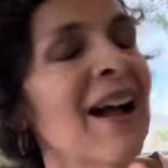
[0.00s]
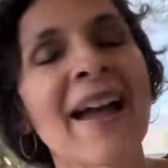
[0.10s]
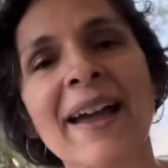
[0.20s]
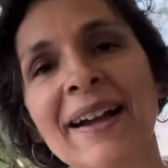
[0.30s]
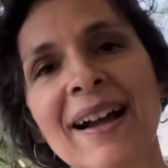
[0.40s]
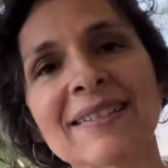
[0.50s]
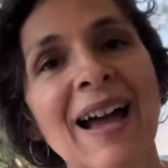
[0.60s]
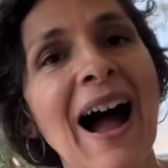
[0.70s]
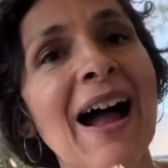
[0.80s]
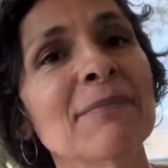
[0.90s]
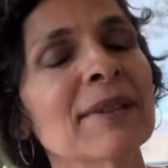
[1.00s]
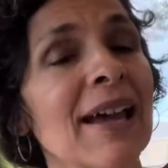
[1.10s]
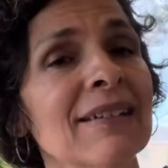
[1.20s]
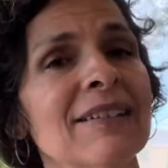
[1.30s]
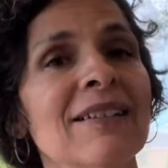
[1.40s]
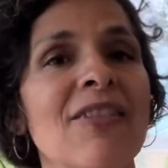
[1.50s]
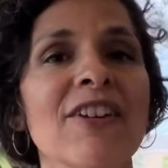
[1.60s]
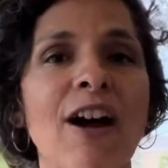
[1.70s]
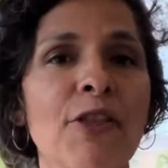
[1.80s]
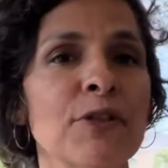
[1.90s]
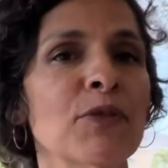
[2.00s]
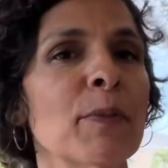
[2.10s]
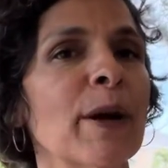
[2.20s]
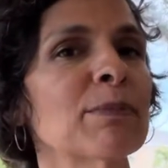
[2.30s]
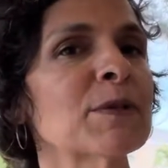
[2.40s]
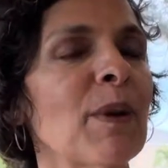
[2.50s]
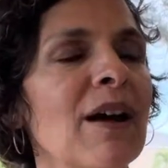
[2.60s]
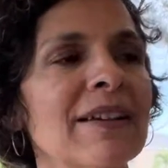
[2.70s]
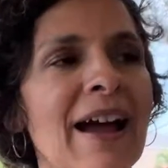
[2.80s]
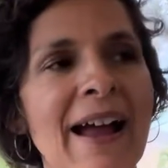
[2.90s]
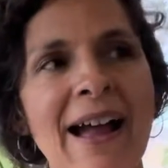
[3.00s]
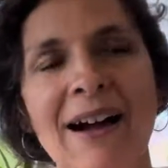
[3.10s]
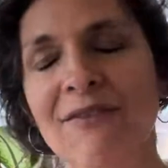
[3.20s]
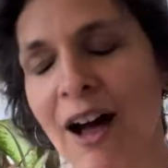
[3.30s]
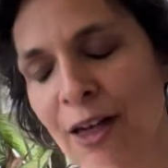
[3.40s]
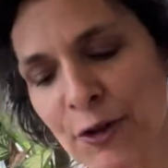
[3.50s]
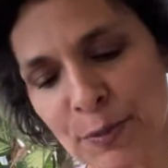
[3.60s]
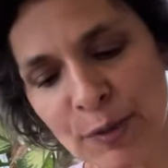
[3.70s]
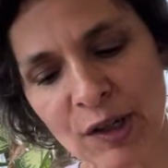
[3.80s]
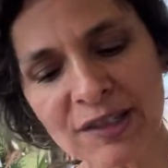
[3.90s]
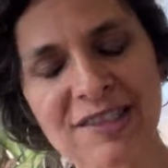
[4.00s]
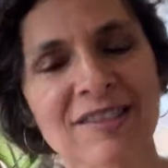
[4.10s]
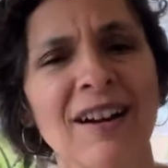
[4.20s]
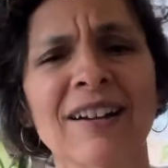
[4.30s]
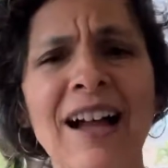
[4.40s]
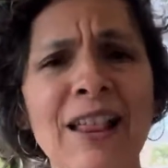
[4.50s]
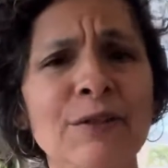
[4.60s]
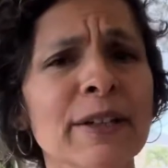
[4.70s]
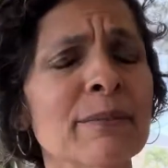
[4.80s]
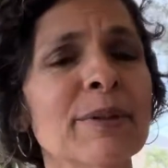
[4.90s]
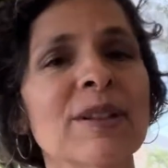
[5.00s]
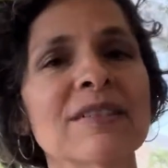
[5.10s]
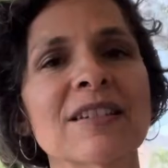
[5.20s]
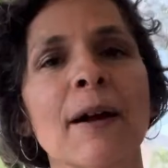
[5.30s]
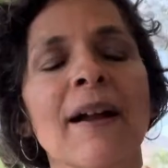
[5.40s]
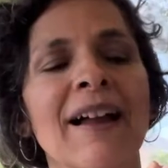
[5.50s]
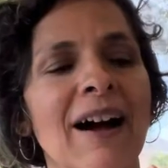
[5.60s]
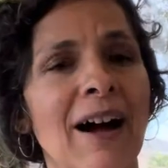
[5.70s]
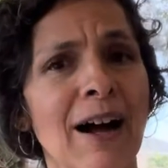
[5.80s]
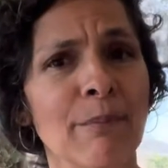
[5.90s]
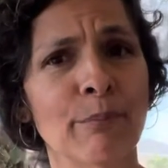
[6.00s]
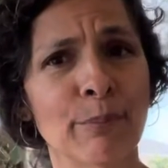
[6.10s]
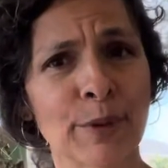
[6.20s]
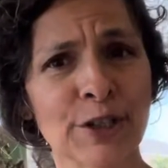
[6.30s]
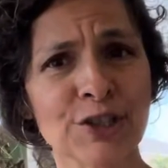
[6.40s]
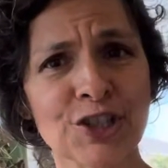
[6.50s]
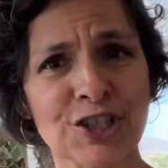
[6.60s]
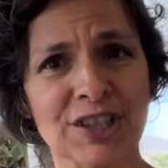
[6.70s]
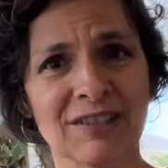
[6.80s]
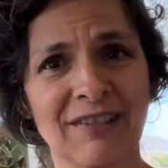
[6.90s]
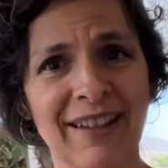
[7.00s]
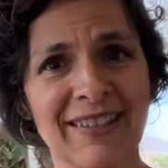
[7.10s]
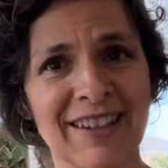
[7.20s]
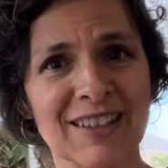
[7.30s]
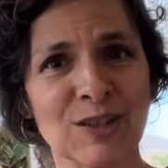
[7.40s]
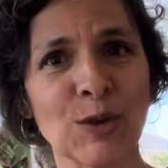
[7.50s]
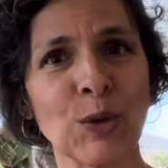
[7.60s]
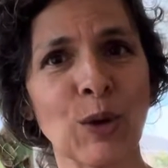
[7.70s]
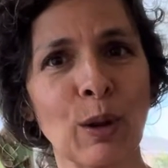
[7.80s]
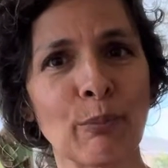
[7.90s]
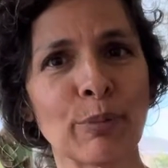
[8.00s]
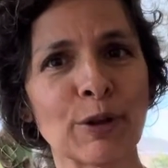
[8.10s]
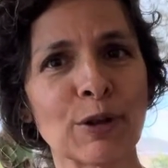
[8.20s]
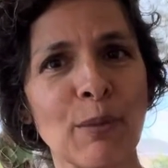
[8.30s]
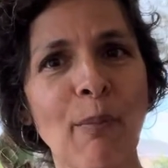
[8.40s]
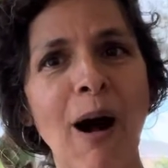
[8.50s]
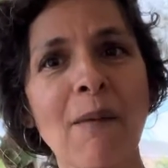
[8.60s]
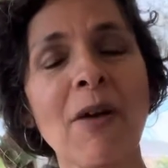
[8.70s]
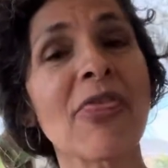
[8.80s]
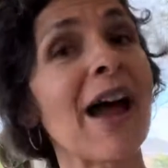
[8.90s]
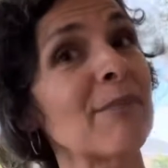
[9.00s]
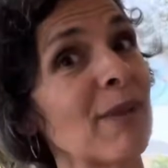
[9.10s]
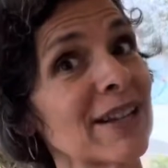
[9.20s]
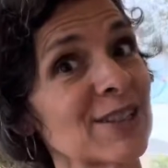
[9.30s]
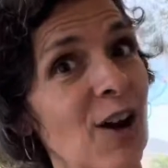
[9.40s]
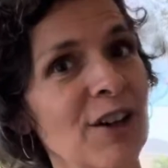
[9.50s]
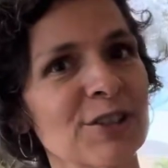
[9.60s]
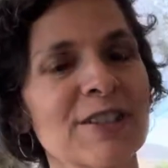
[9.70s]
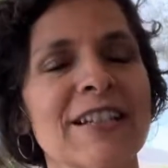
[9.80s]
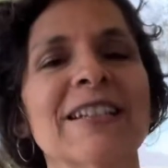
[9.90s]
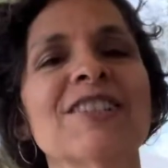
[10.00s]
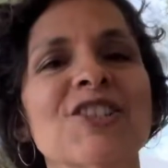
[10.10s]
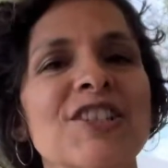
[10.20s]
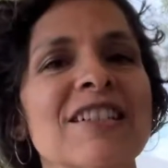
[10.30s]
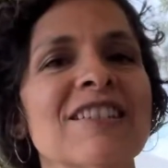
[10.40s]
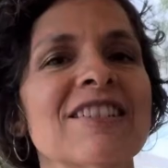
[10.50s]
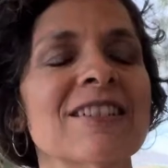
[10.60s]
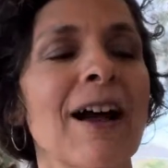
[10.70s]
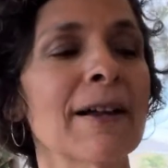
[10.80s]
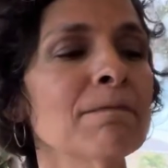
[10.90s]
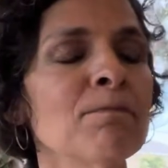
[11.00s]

Hey guys, I'm Kaylin, the author of The Parrot, Bliss Bond. I have other books, coloring books, merch like this cool bird mom that my daughter did. She did the design.